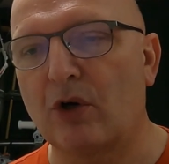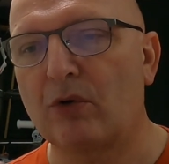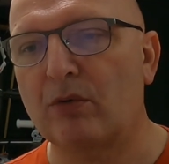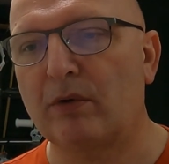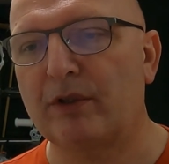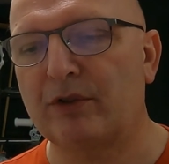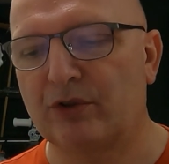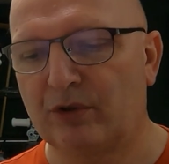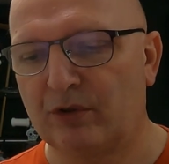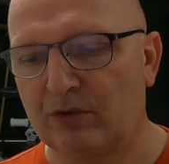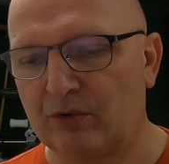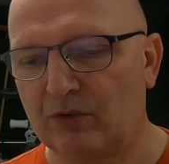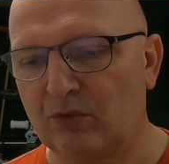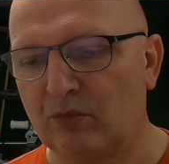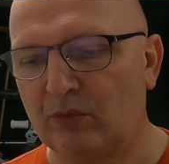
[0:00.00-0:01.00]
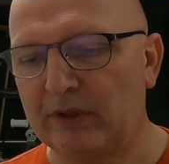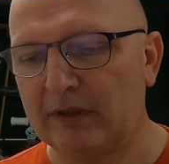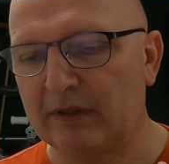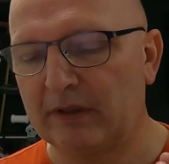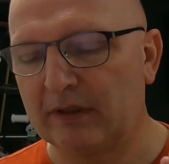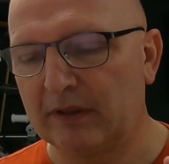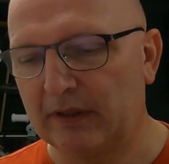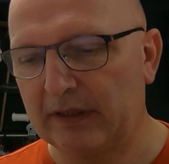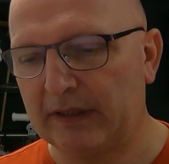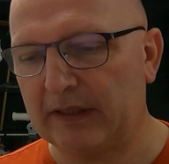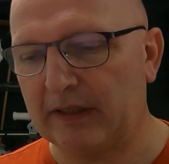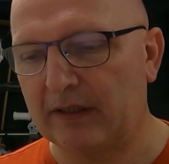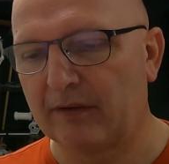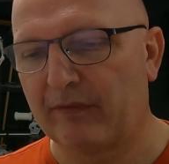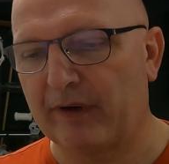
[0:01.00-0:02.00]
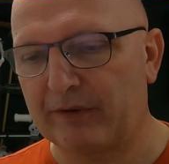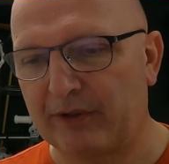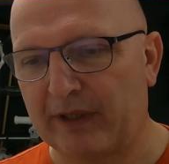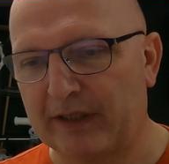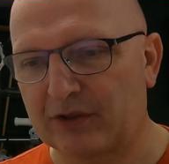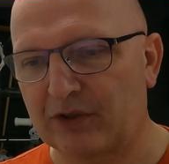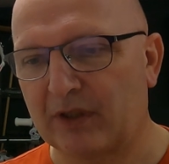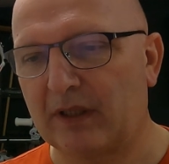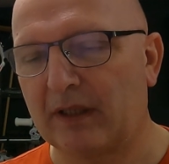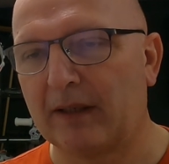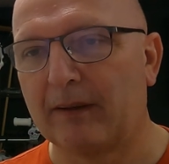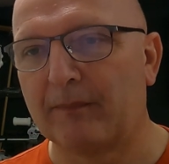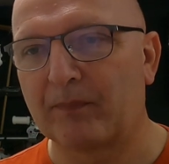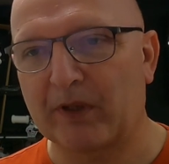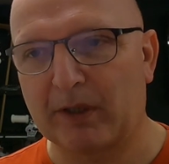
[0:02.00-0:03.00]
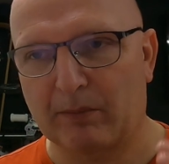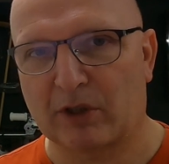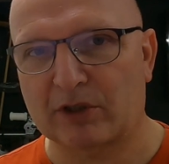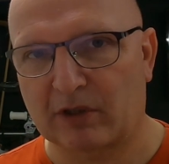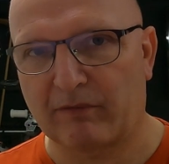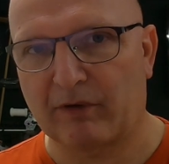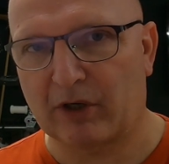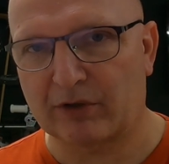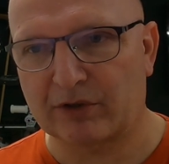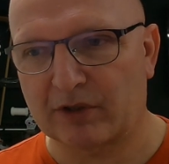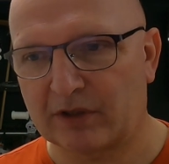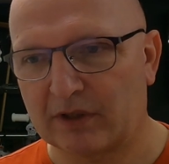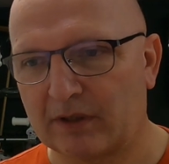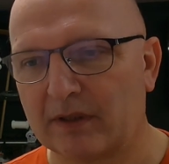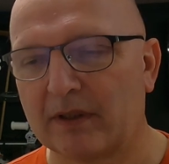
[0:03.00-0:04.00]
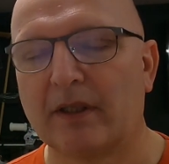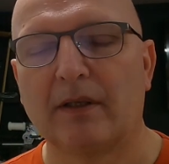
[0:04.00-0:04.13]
only to do with the variation in muzzle velocity.